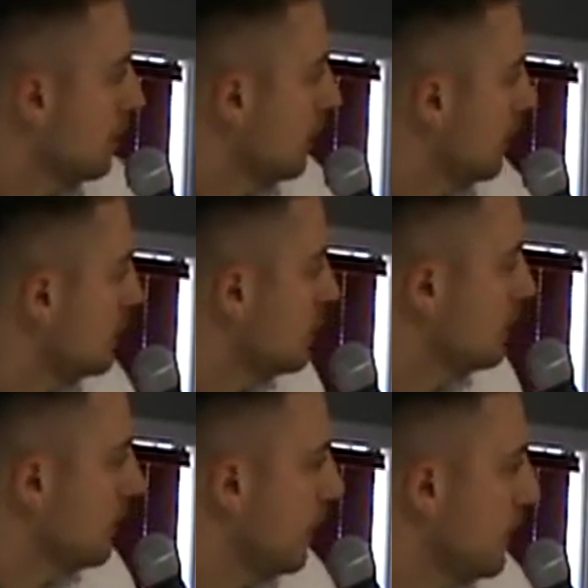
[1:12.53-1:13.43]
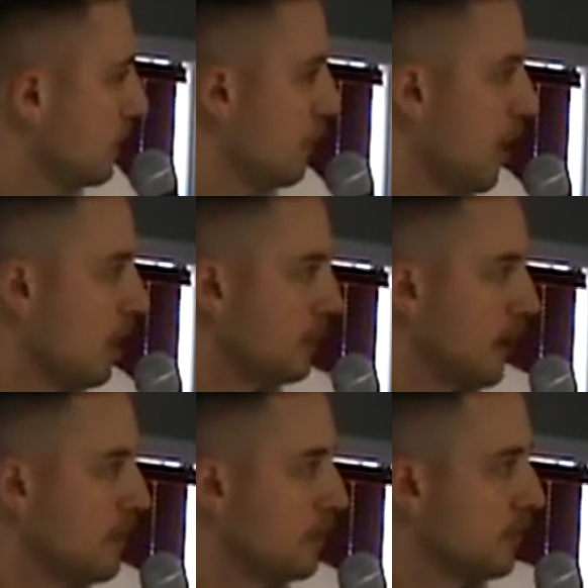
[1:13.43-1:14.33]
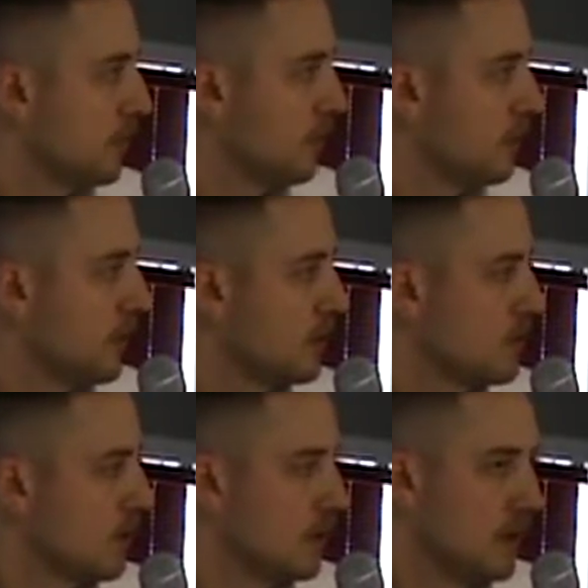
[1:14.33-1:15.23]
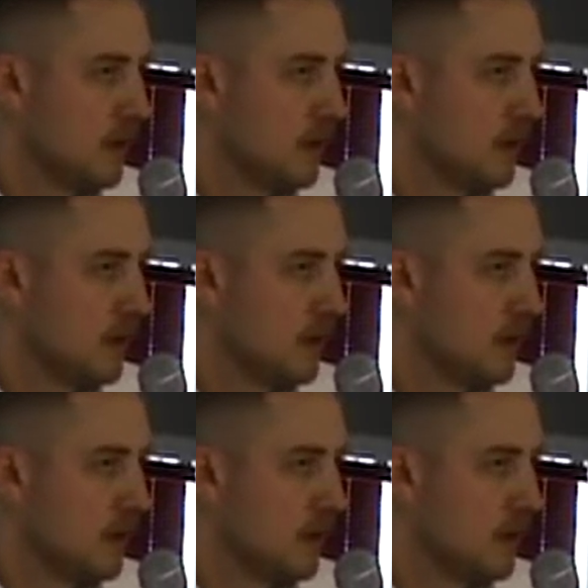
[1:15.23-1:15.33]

Like she said, I'm from the Alzheimer's Association.